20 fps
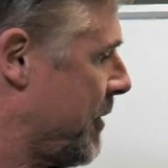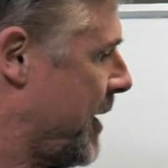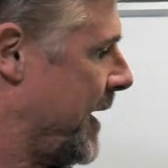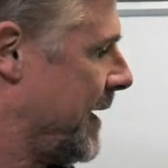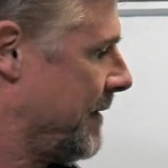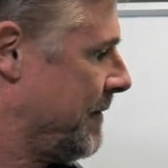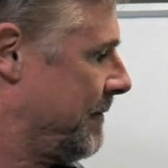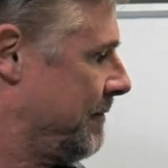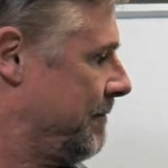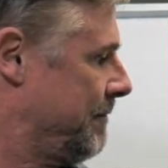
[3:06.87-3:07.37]

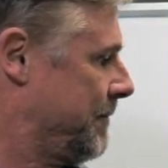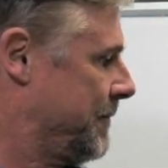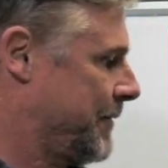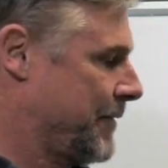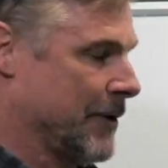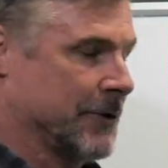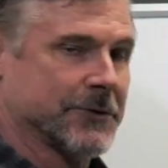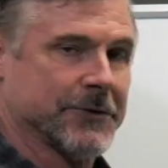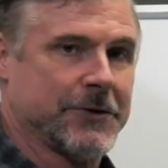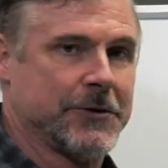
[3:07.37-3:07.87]
Wright. And
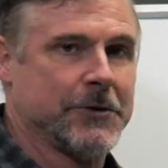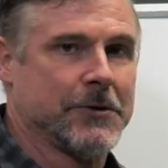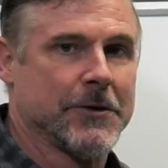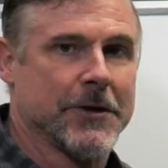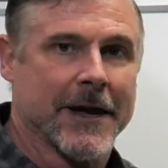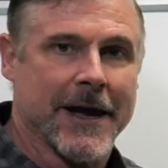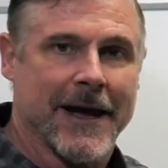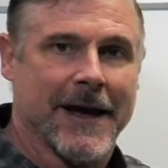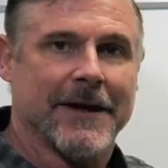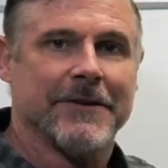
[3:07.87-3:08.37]
those are two
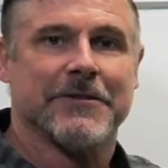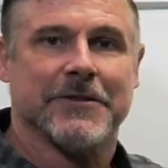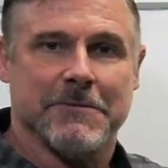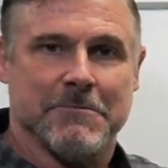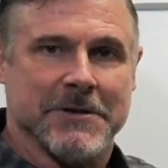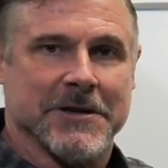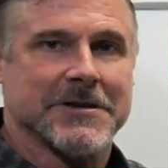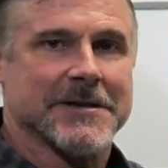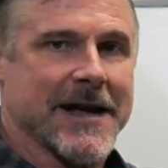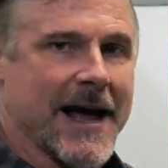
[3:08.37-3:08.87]
of the guys
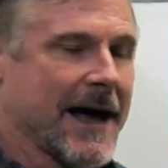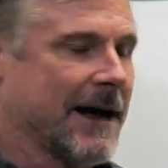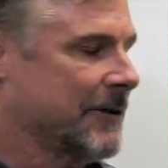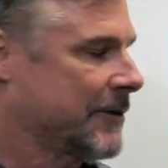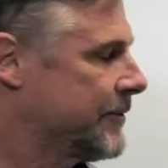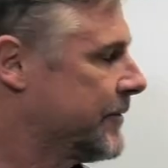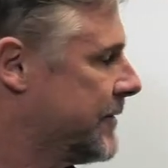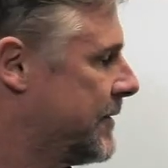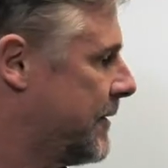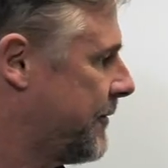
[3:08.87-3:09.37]
that missed
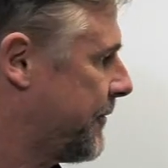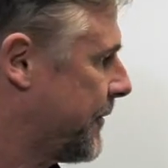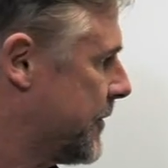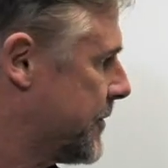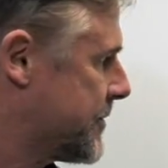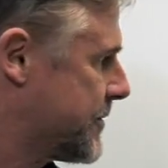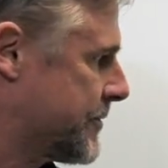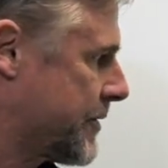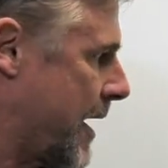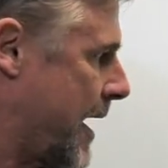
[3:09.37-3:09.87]
tackles in the
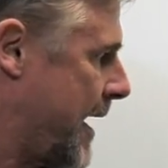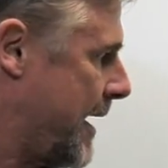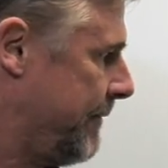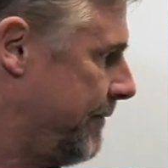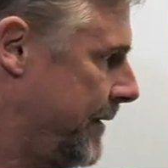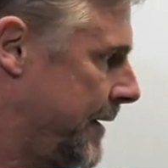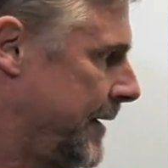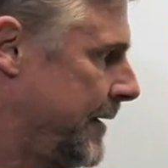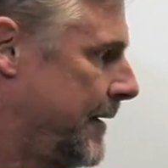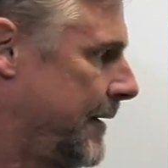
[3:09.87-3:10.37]
first
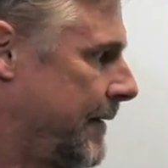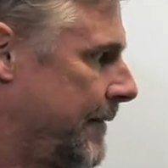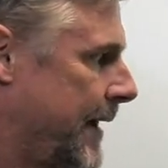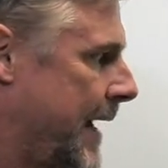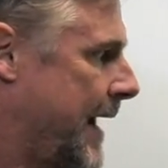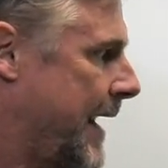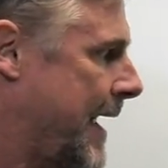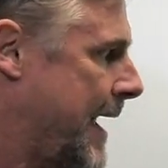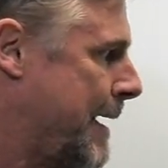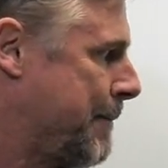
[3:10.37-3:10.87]
drive.
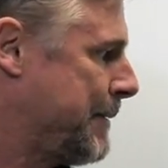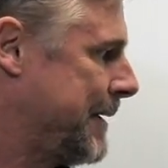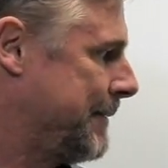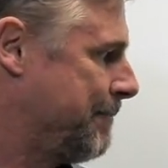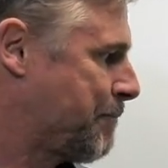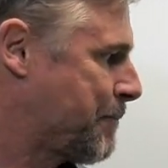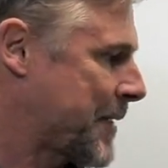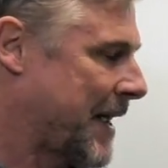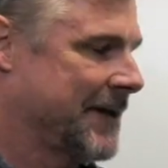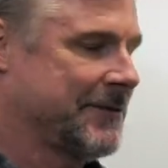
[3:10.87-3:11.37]
That
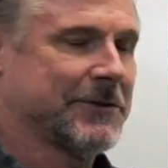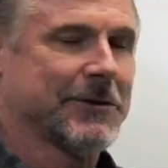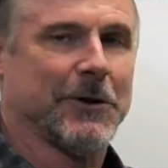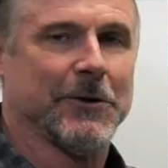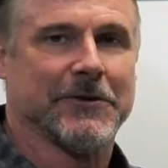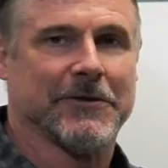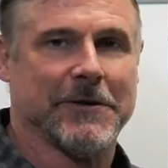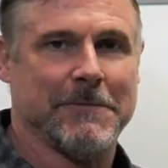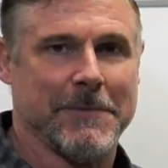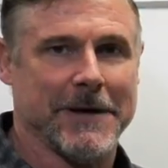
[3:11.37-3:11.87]
happened. I
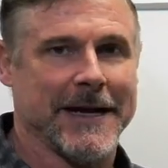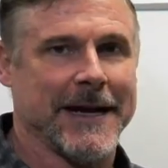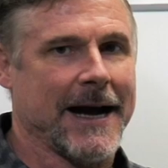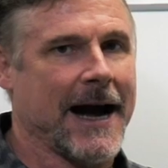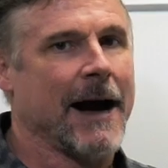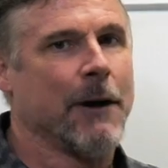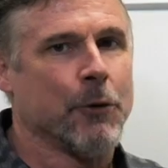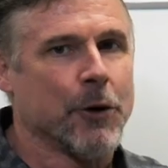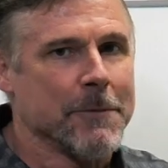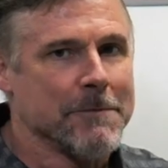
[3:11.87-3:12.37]
told somebody
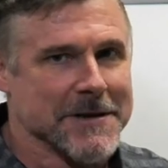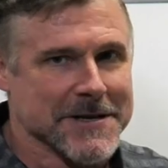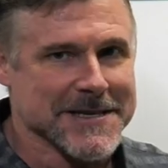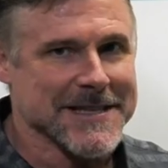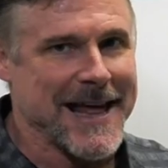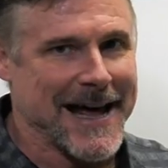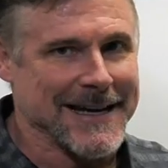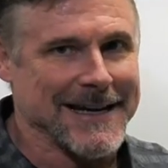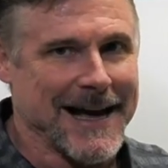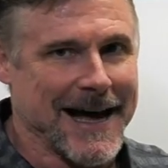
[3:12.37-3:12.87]
I would have
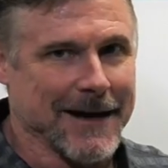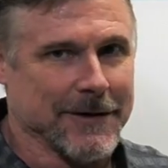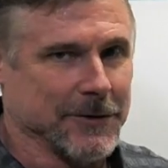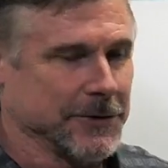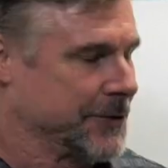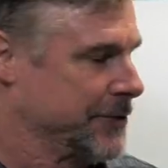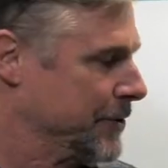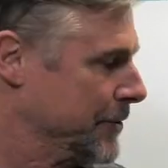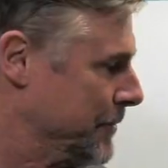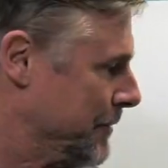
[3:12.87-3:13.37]
missed that
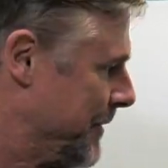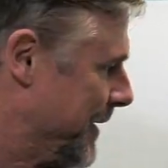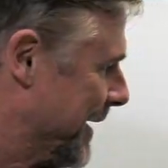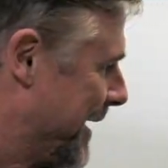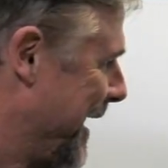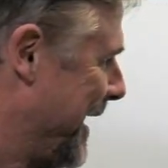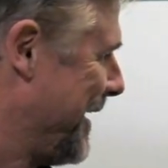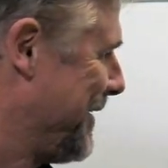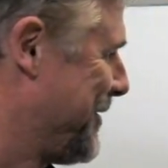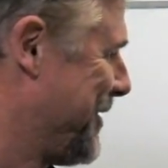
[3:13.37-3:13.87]
tackle too,
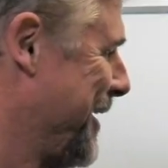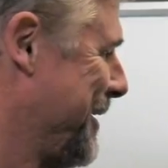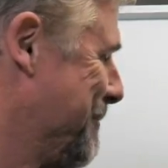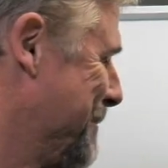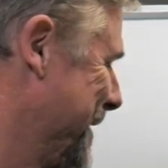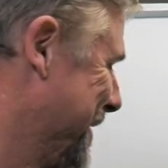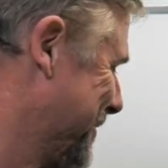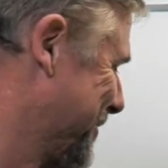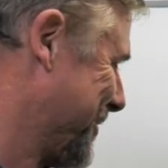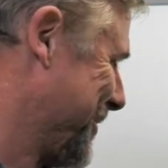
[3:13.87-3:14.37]
that KJ
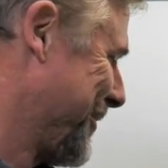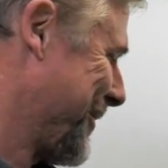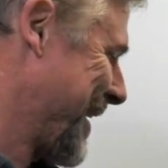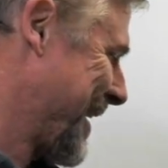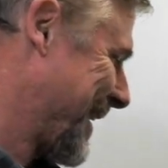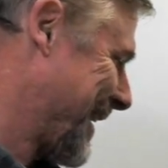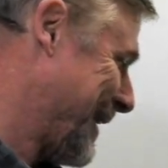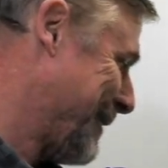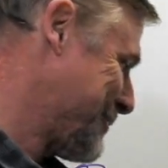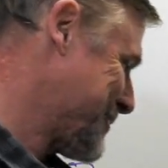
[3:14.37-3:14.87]
missed. So
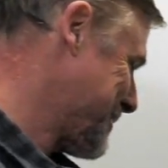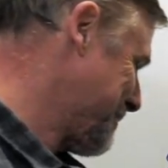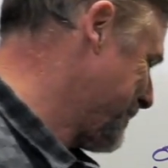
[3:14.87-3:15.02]
that guy was